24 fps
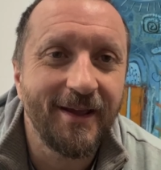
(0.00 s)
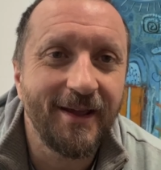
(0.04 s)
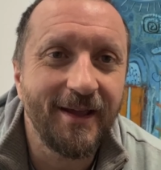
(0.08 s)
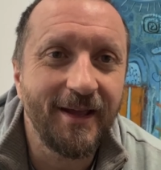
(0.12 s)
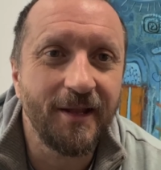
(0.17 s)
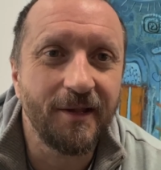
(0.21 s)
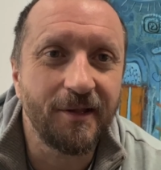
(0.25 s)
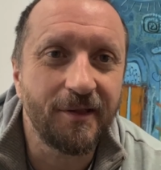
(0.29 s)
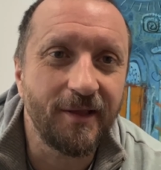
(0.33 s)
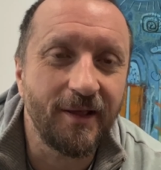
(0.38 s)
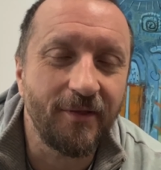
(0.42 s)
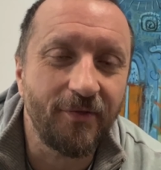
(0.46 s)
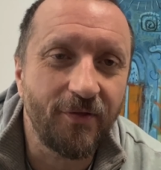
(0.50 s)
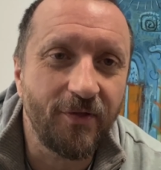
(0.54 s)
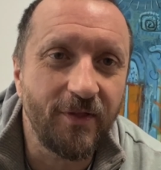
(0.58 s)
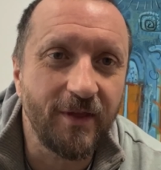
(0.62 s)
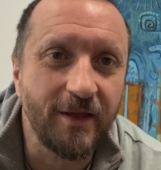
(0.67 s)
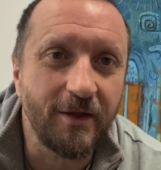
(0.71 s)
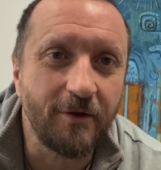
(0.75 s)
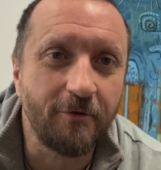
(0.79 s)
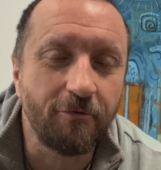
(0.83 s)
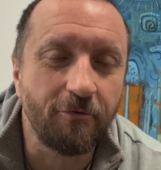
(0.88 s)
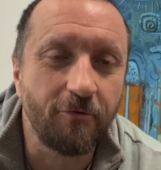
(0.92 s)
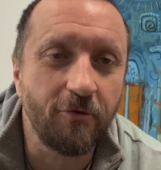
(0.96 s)
is that
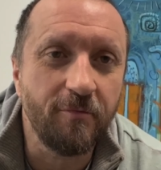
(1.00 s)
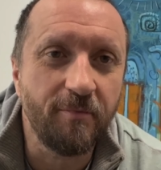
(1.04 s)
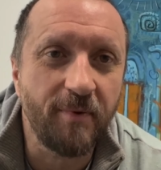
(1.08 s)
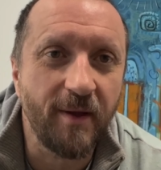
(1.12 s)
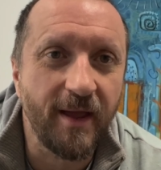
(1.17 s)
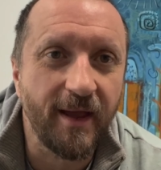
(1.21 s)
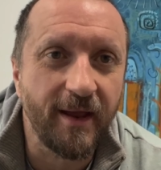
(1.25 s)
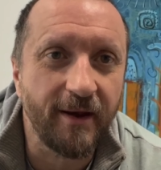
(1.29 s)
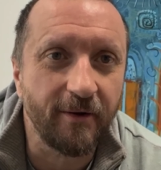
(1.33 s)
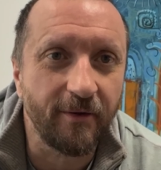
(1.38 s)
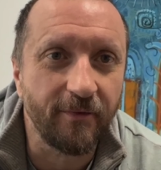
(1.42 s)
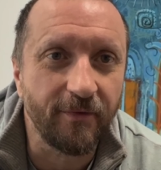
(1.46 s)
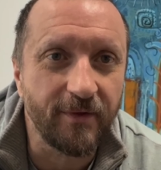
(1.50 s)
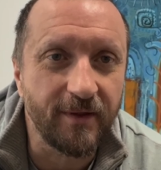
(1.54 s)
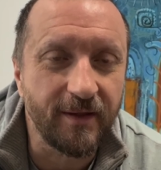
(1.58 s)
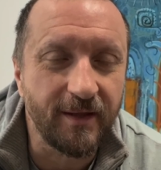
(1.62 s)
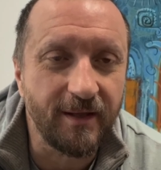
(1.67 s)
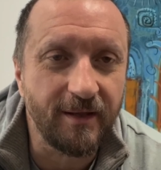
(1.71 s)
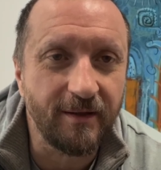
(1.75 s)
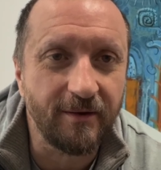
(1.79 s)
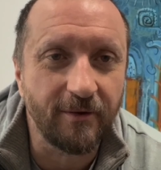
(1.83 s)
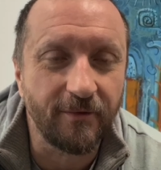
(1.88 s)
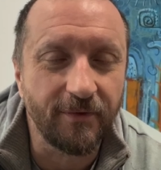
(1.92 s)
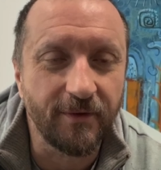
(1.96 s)
the group head on
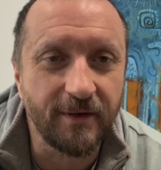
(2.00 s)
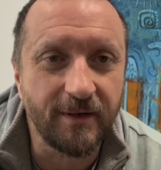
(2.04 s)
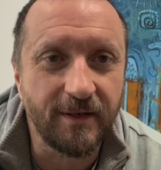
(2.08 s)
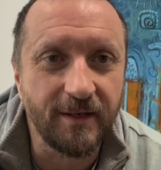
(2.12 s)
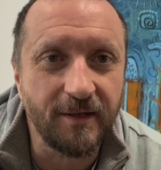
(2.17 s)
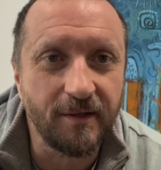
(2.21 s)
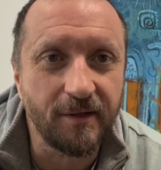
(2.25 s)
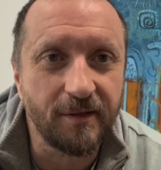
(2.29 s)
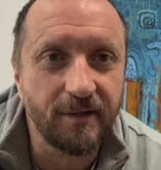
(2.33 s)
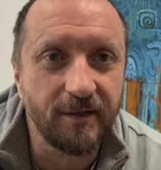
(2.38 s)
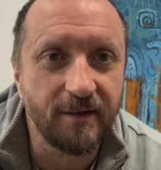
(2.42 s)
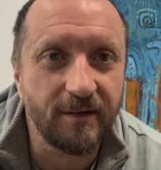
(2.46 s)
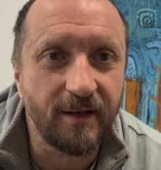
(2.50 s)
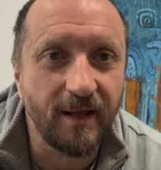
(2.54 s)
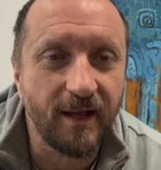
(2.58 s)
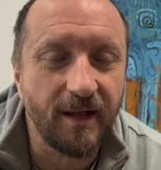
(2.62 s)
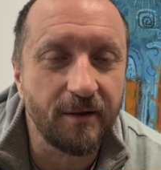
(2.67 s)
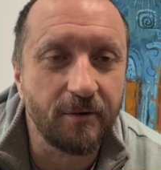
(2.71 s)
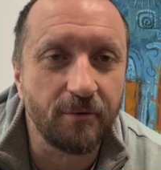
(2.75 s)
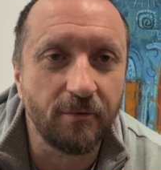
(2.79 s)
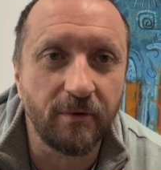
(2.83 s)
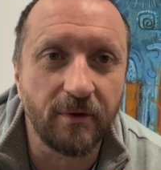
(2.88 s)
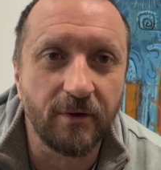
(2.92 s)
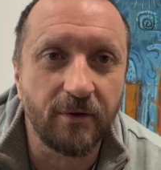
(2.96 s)
the Decent
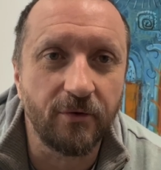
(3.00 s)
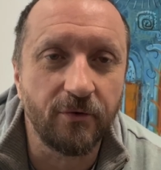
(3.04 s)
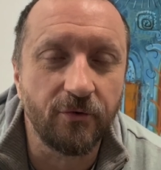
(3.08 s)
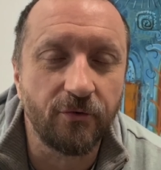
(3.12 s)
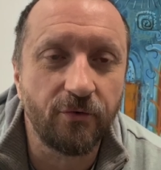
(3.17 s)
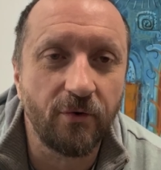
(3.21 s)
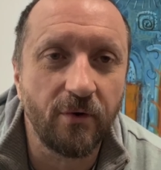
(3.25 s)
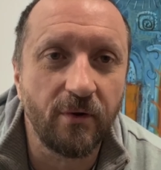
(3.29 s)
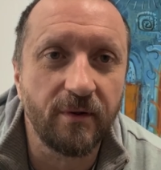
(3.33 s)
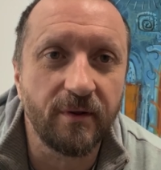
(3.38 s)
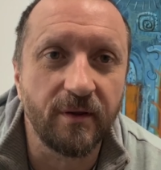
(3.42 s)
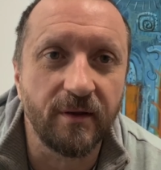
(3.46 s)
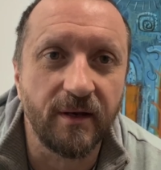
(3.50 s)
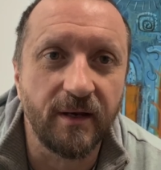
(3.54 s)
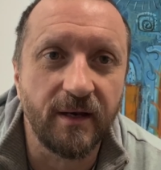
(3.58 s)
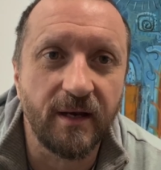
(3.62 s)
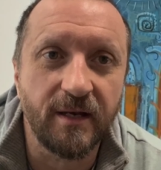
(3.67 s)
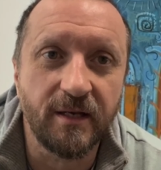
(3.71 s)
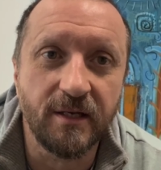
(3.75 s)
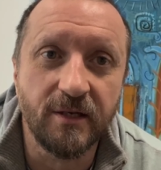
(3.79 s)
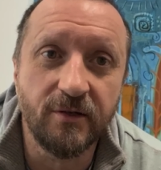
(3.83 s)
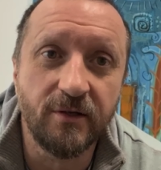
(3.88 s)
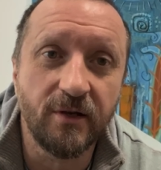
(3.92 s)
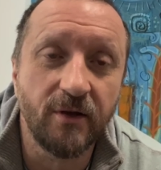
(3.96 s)
has all the controls in it,
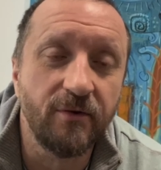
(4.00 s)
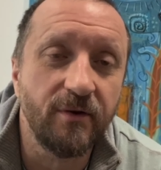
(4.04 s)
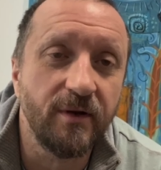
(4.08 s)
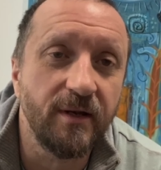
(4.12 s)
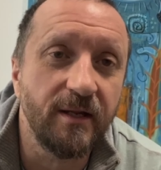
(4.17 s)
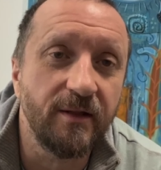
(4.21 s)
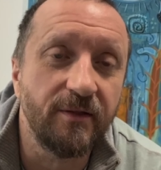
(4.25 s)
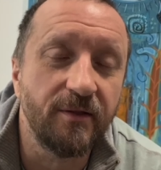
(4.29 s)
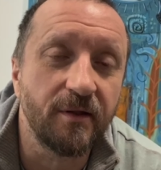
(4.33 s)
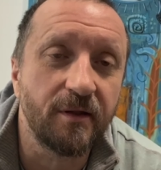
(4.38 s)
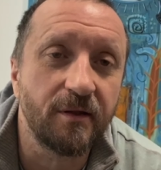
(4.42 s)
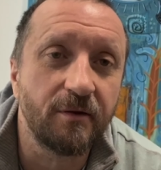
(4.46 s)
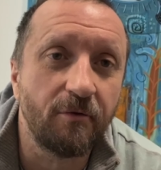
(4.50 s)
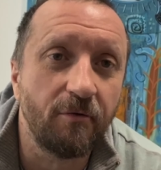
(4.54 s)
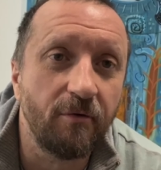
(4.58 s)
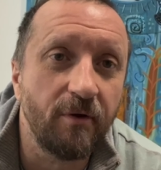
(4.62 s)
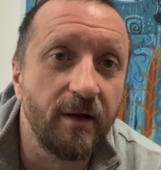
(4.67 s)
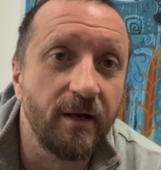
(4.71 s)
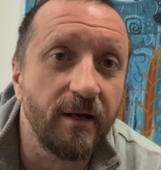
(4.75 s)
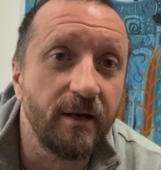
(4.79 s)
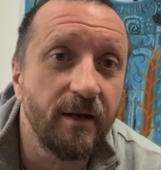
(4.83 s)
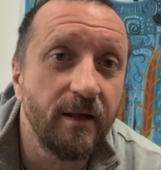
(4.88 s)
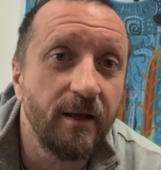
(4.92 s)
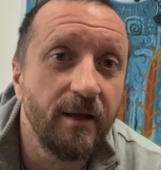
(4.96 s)
and you don't need the
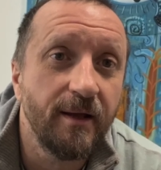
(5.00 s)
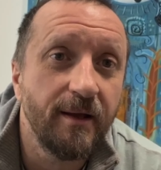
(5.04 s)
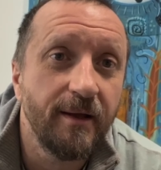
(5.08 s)
screen.